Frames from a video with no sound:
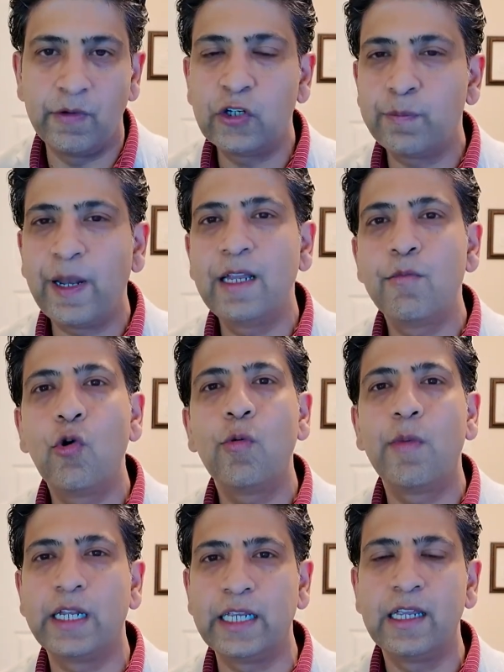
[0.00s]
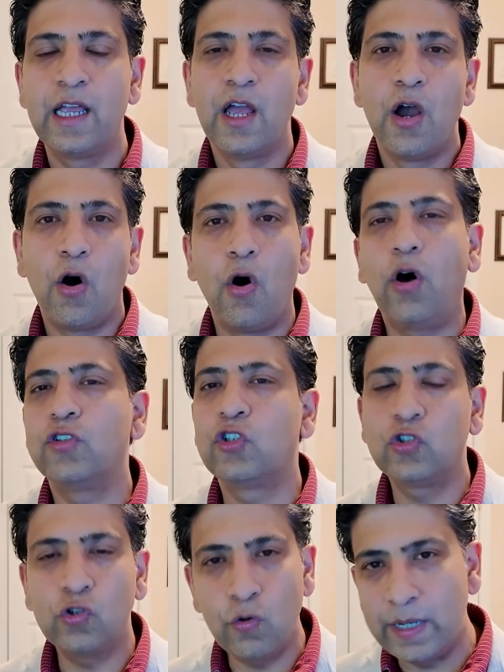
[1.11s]
We're spending more money on
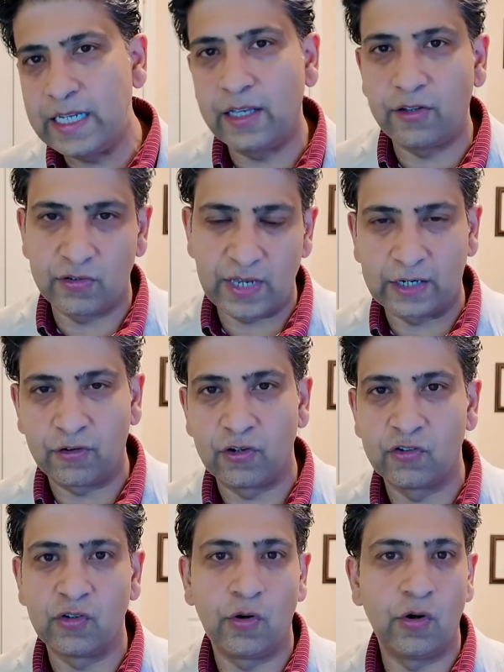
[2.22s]
so many other sectors,